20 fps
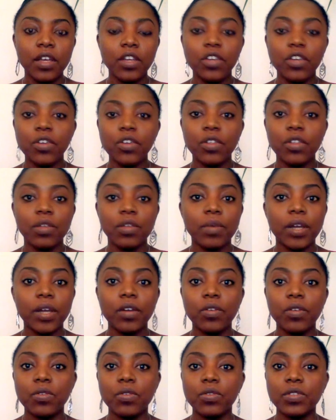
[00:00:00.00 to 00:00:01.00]
You're the one
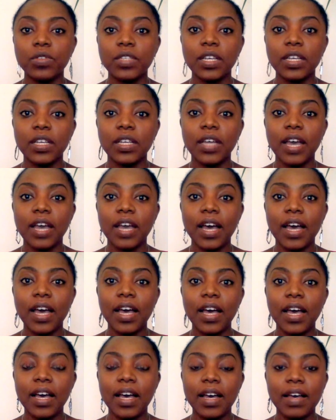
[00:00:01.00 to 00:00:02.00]
who's
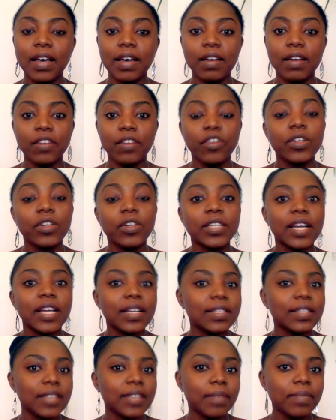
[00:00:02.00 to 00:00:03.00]
not
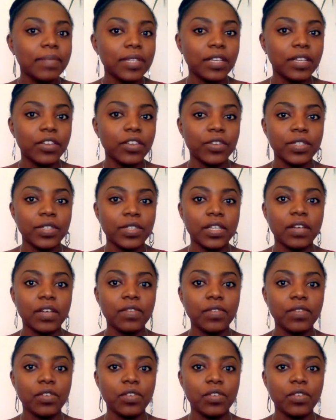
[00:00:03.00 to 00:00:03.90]
accepting yourself.